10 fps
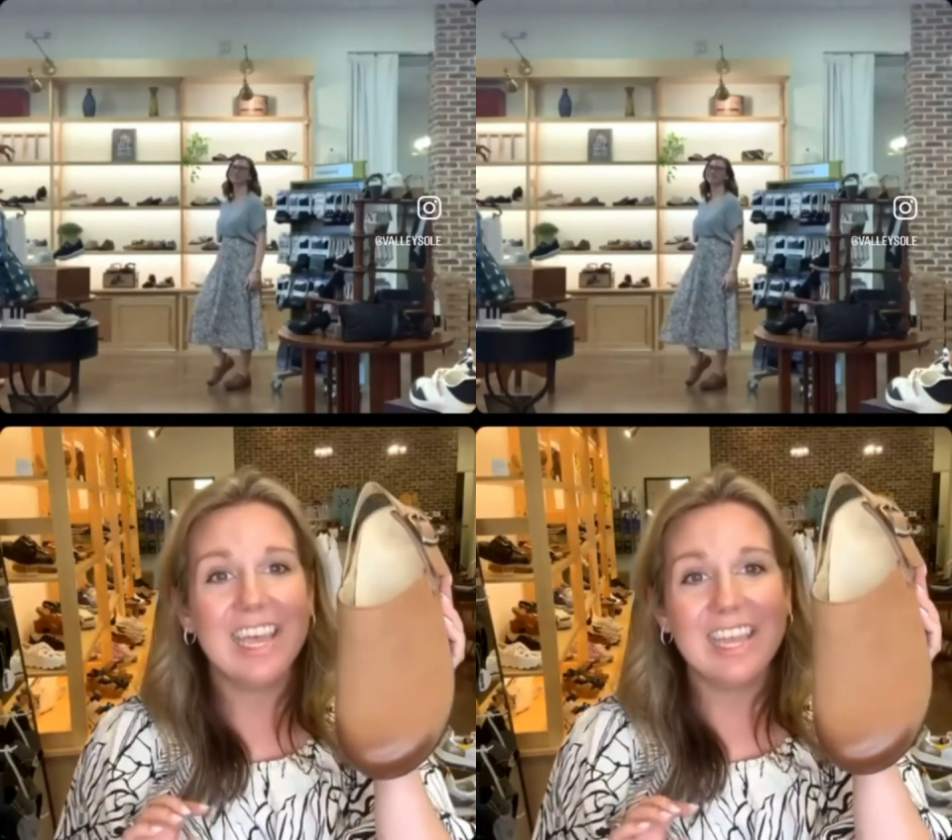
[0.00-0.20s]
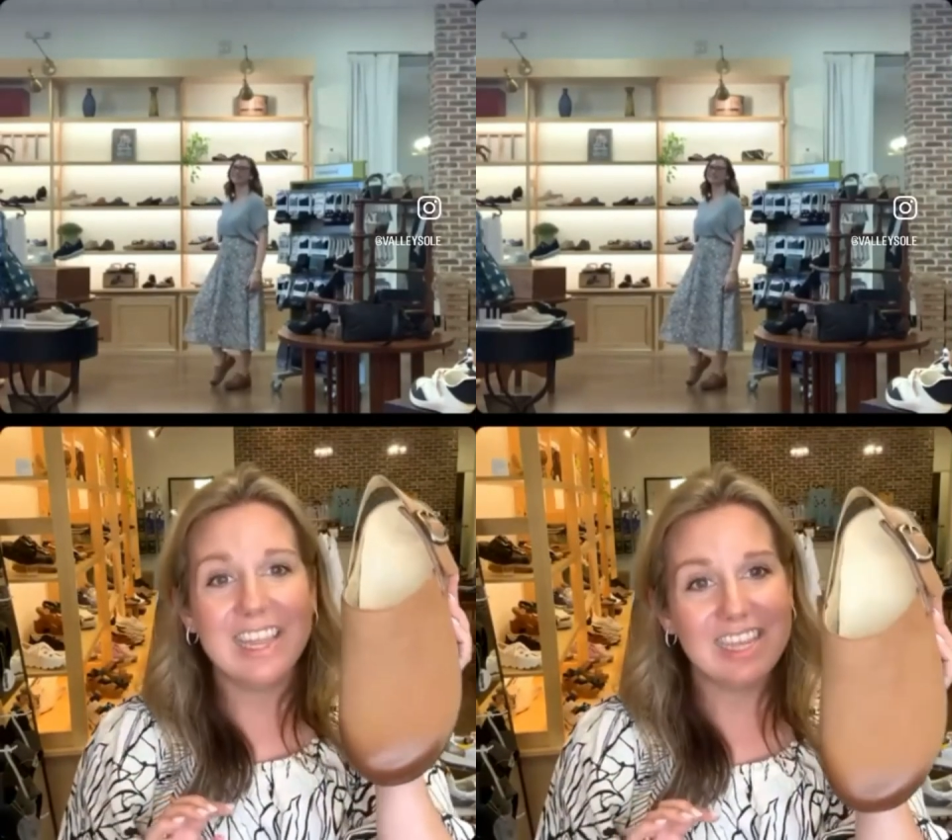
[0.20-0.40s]

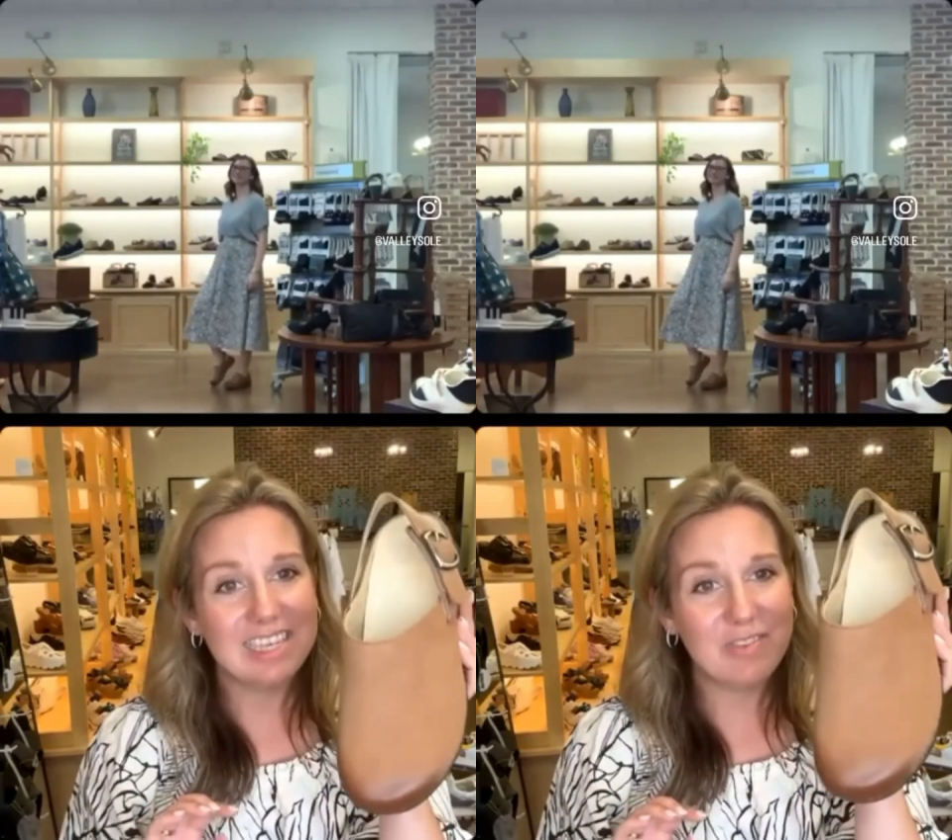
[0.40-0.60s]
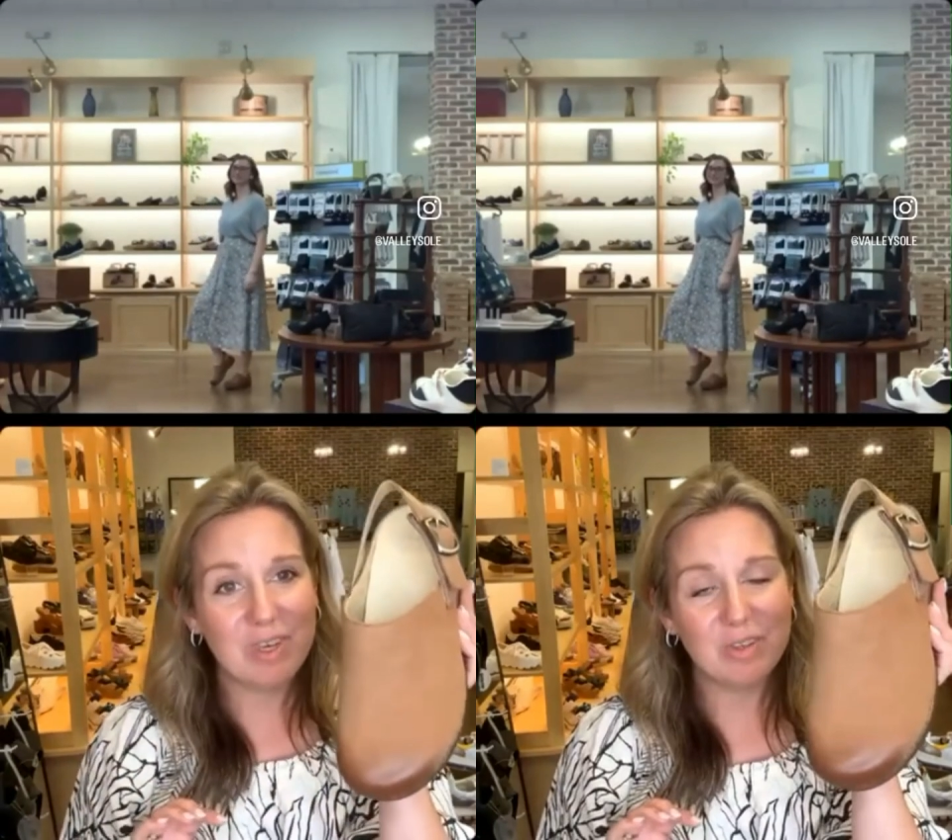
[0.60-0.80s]

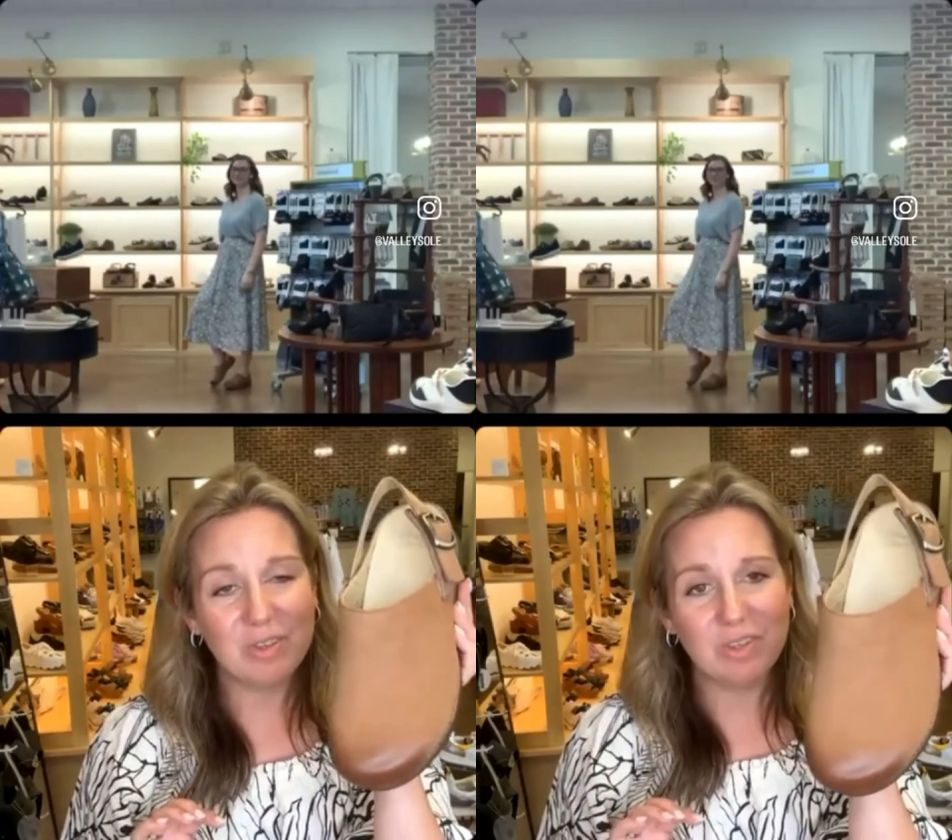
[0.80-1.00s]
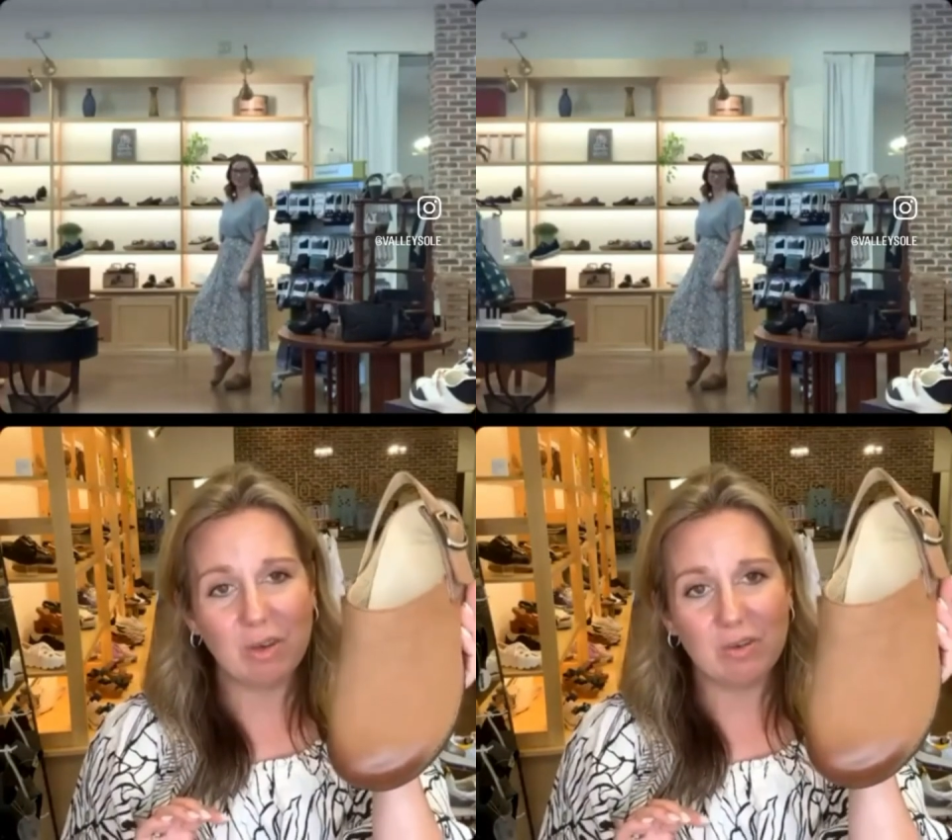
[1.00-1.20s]
This
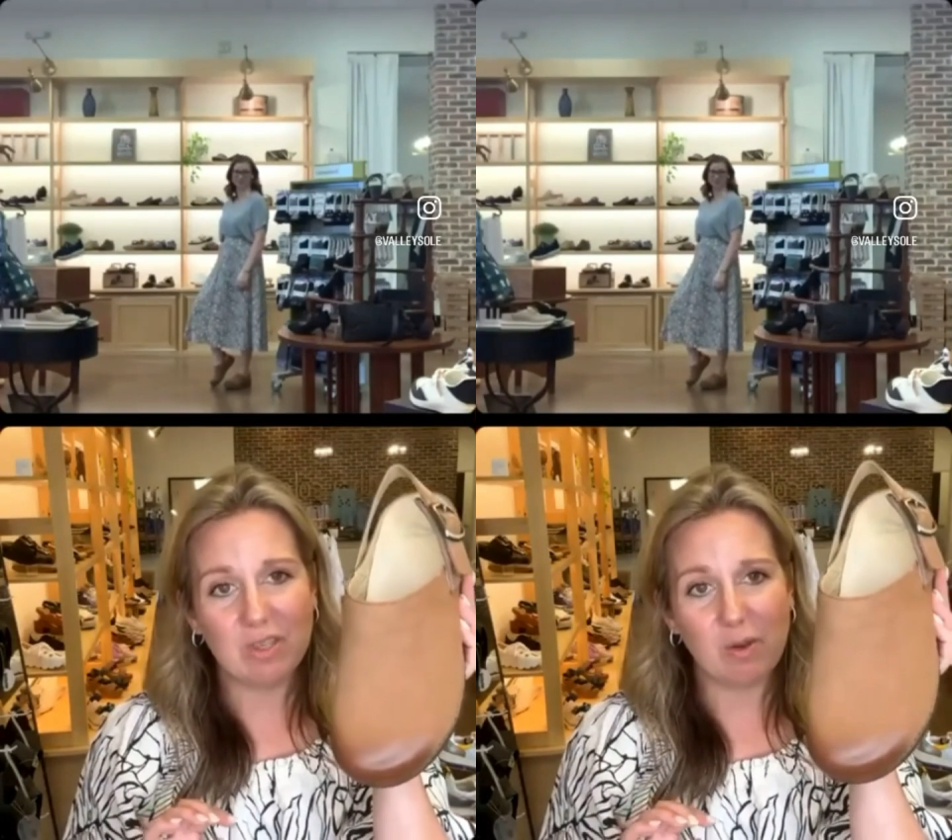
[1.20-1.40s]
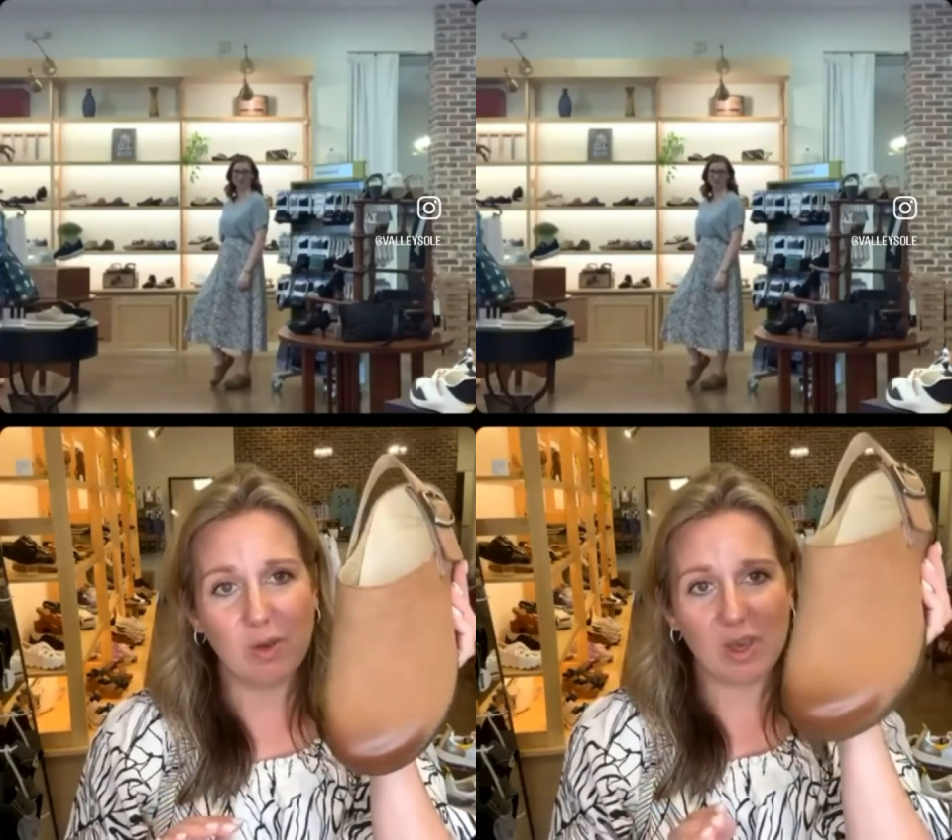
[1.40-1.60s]
feels so,
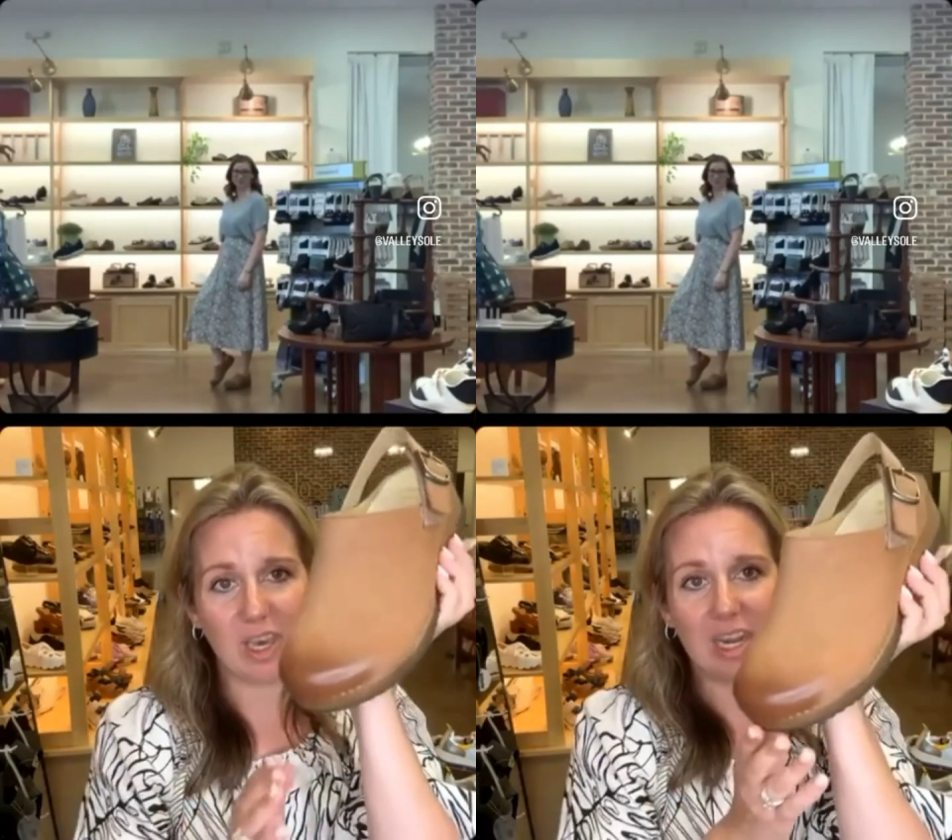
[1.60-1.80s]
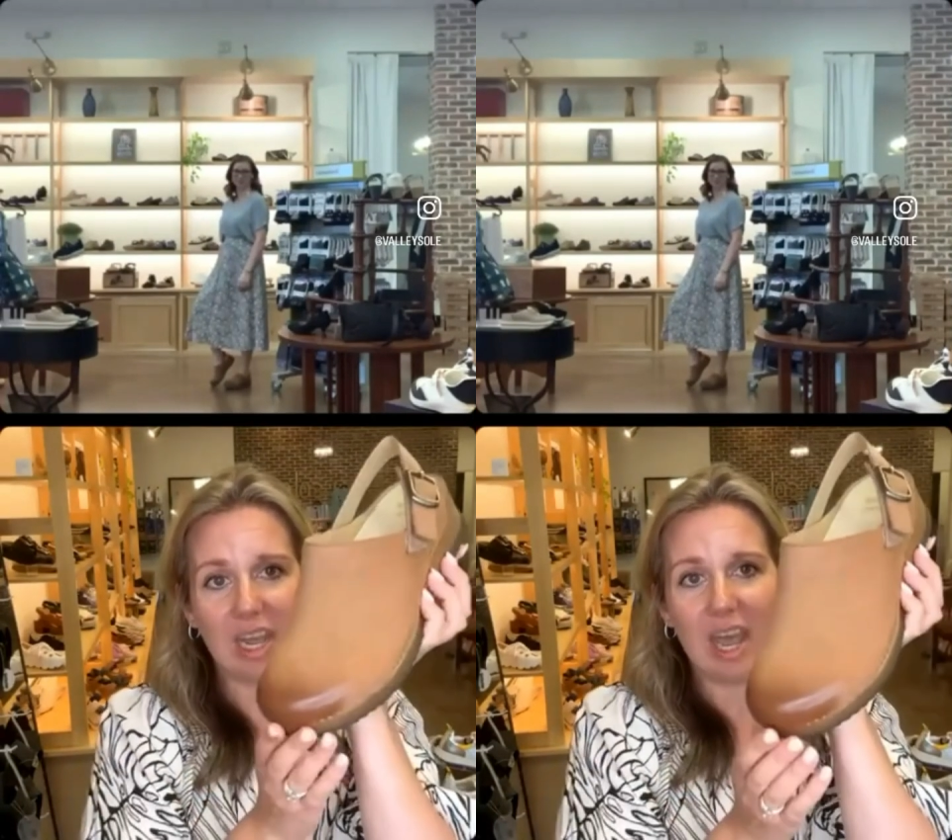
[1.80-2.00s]
so
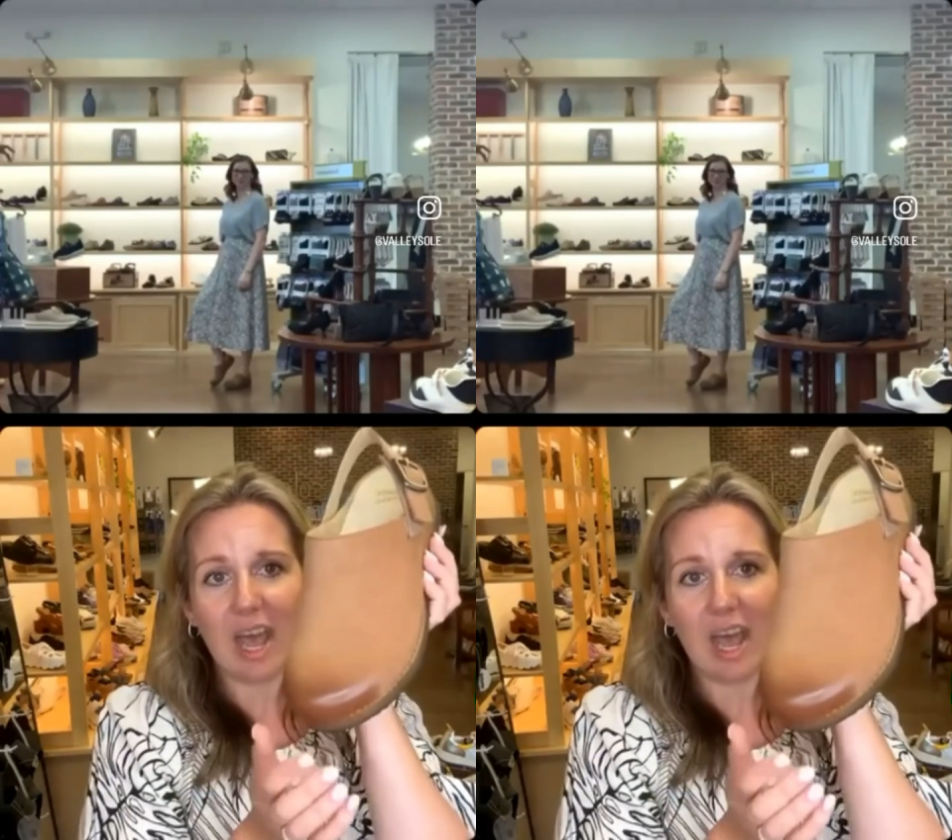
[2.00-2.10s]
good.